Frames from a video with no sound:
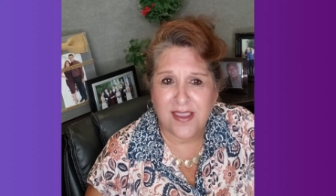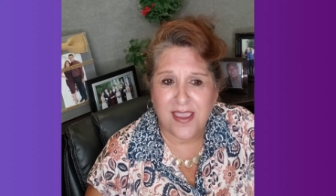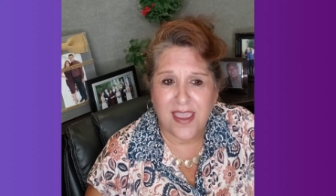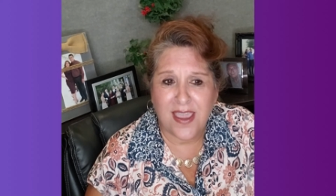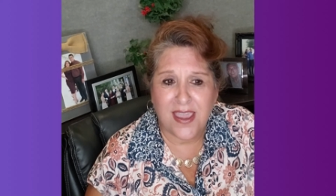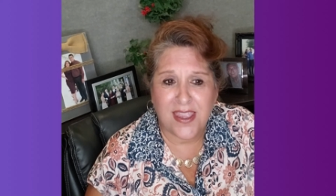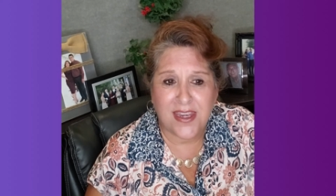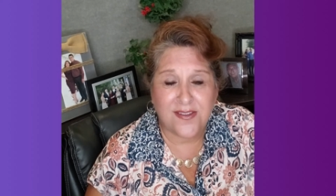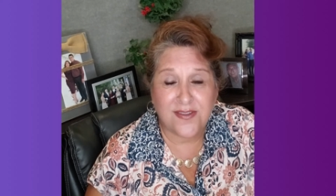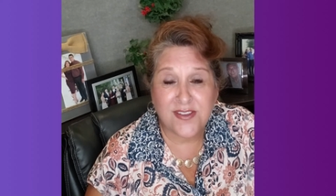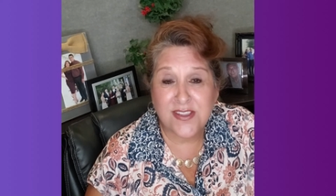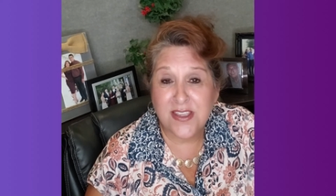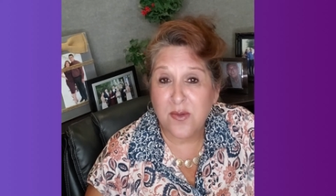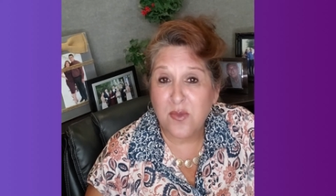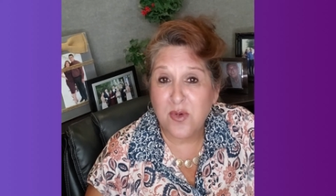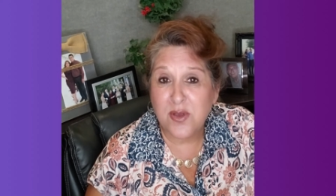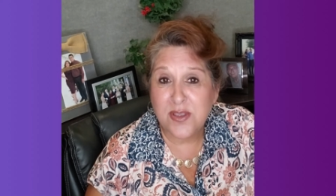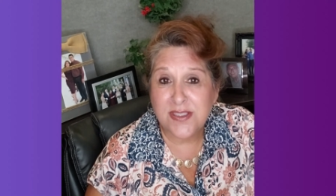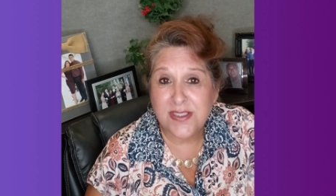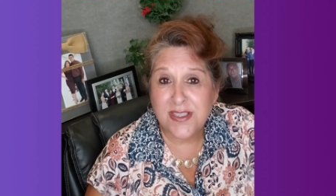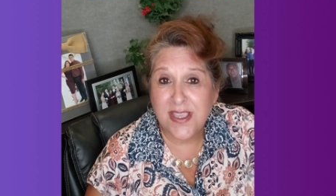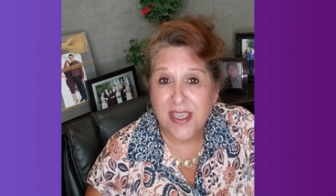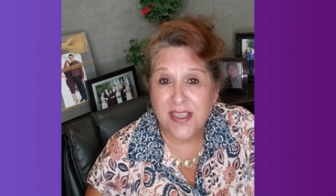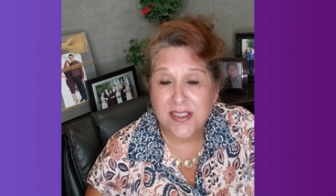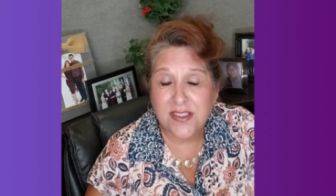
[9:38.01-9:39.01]
And if
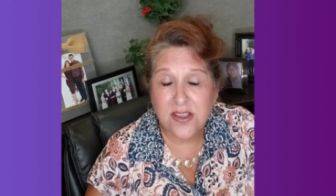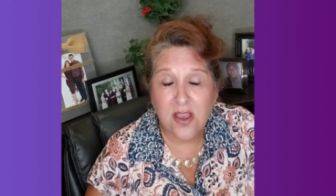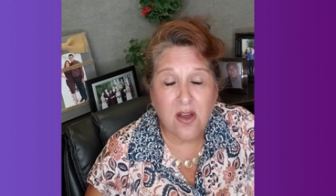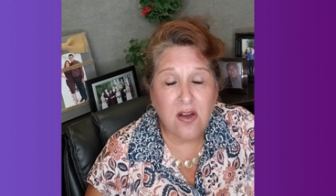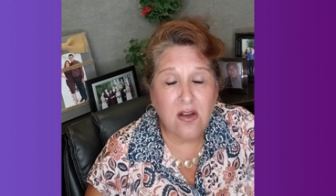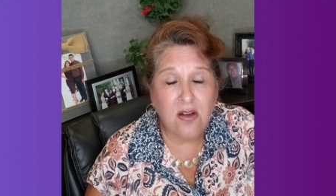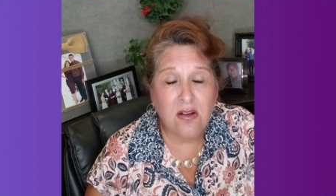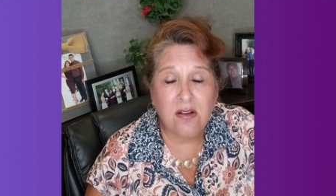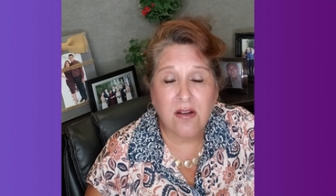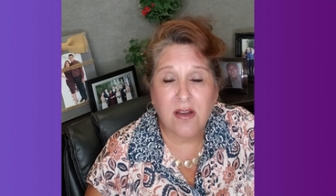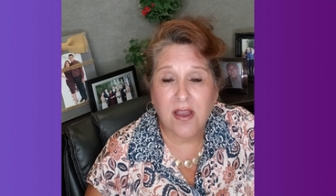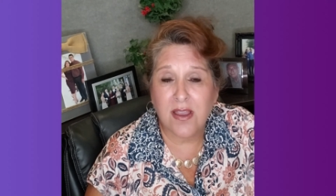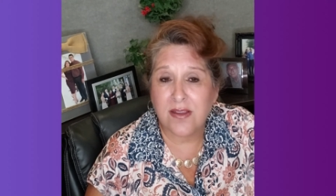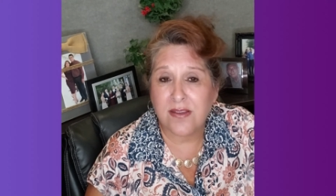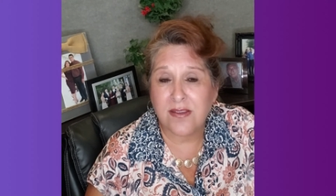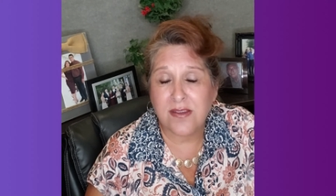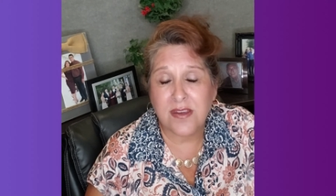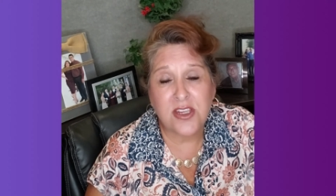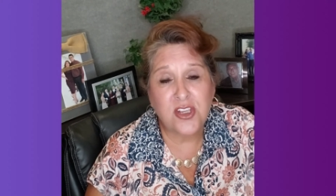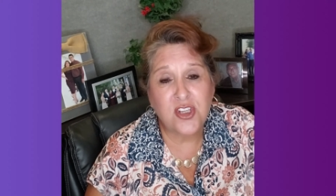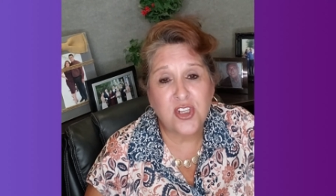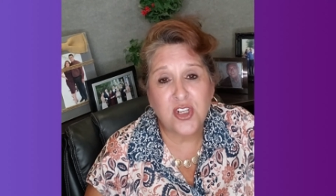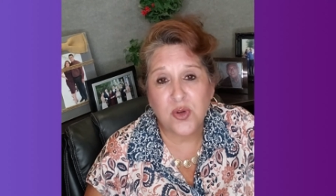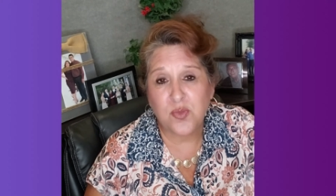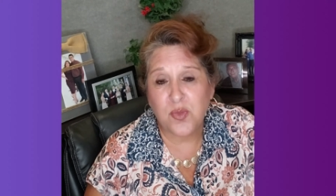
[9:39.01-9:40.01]
someone says, Oh, I
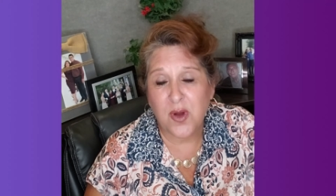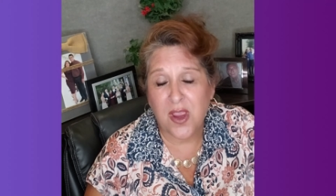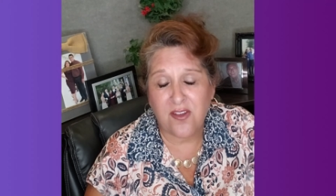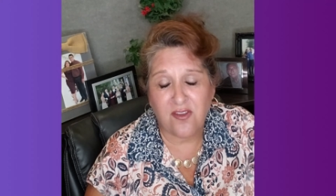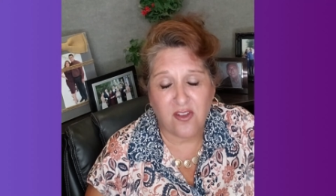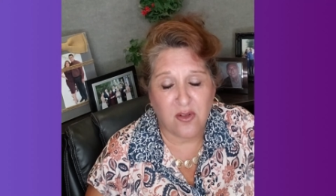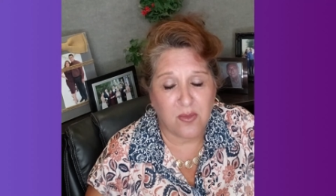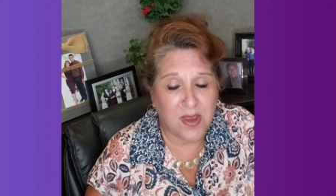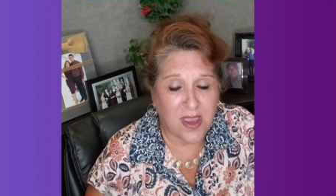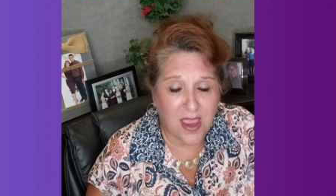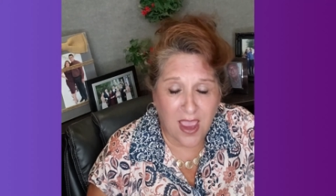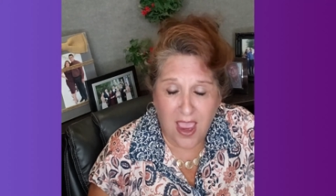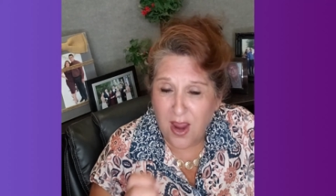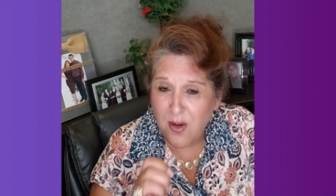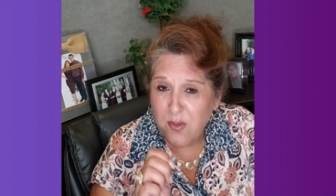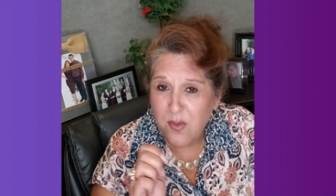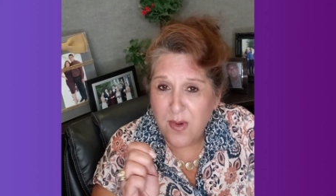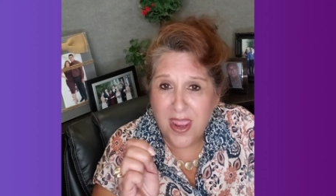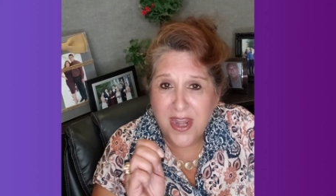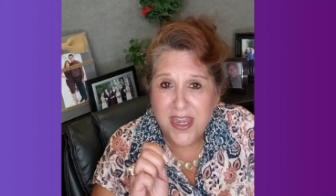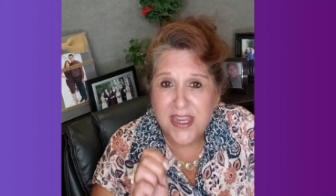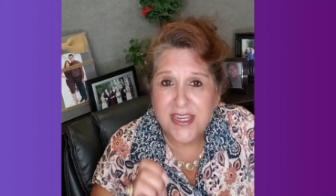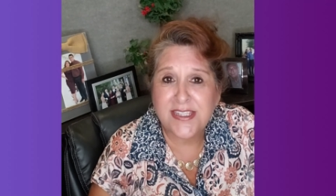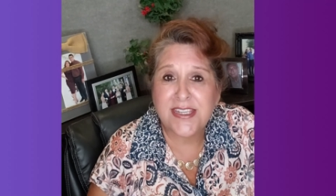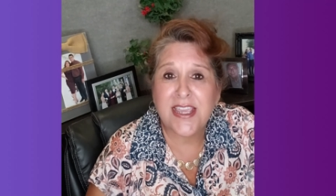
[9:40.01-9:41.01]
need you to pray for me, I
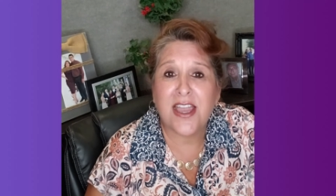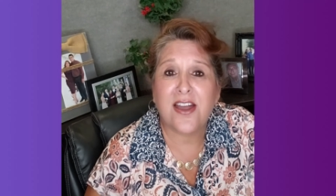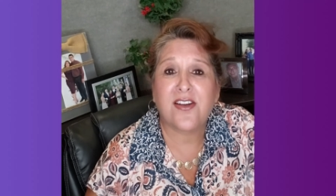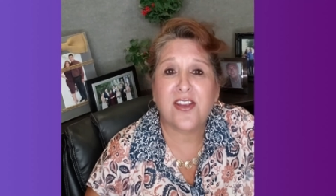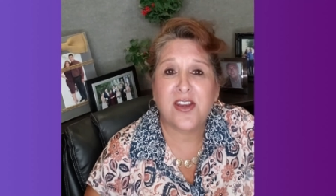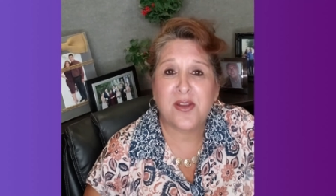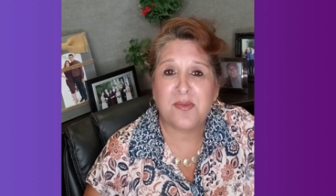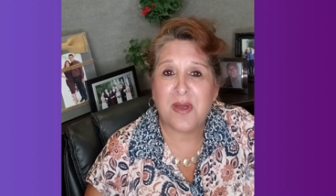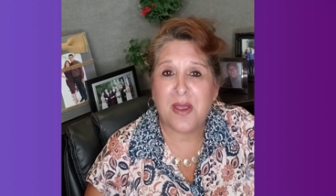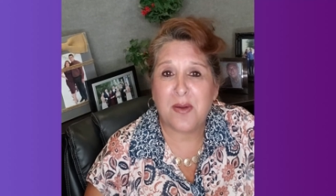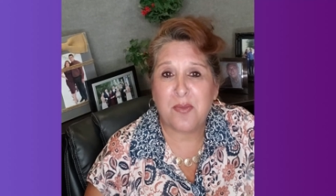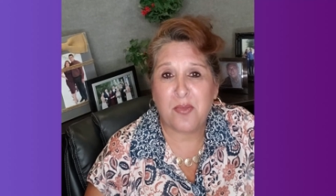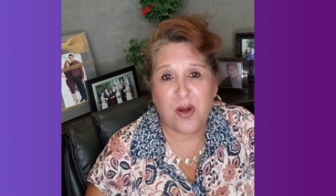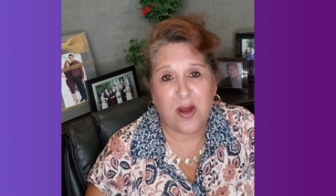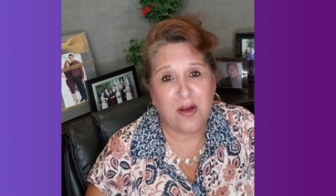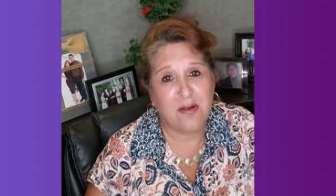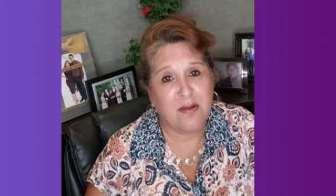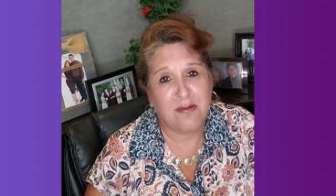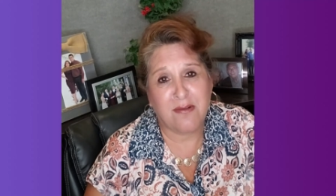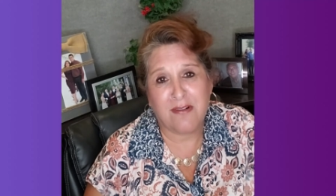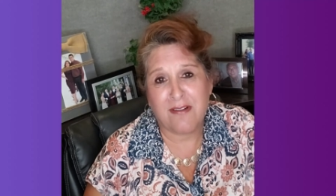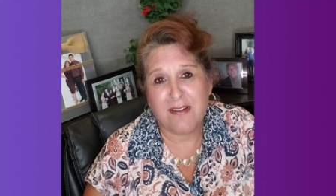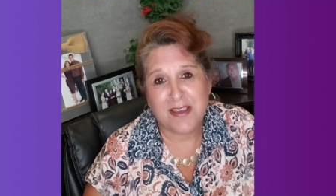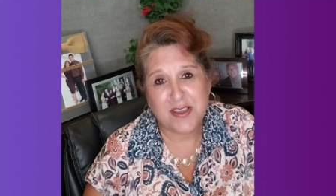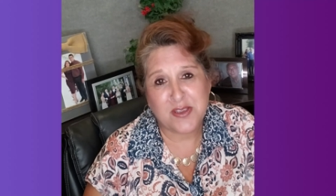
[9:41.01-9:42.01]
write it down in my prayer
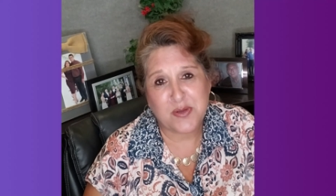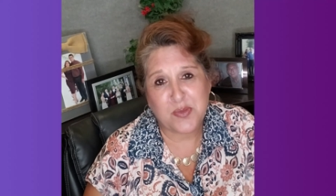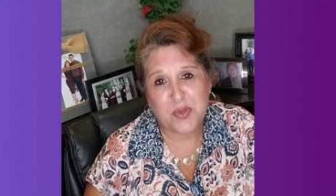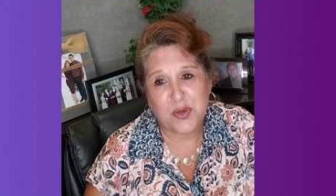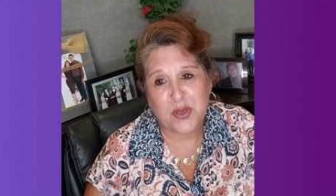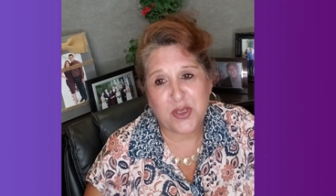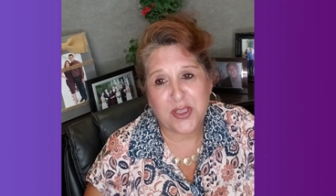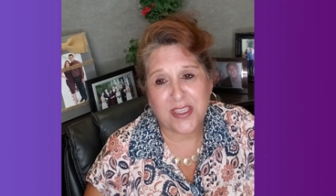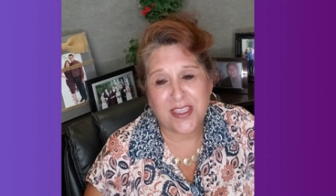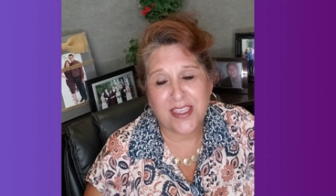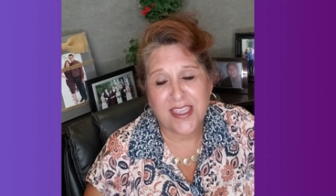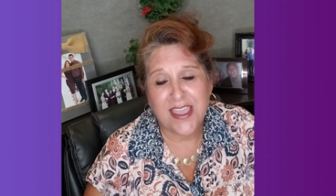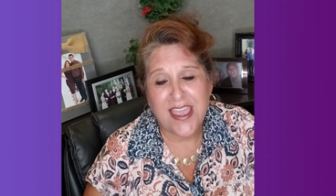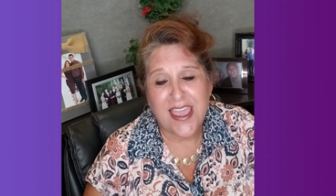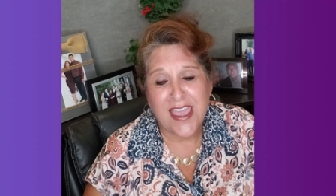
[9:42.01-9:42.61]
request book.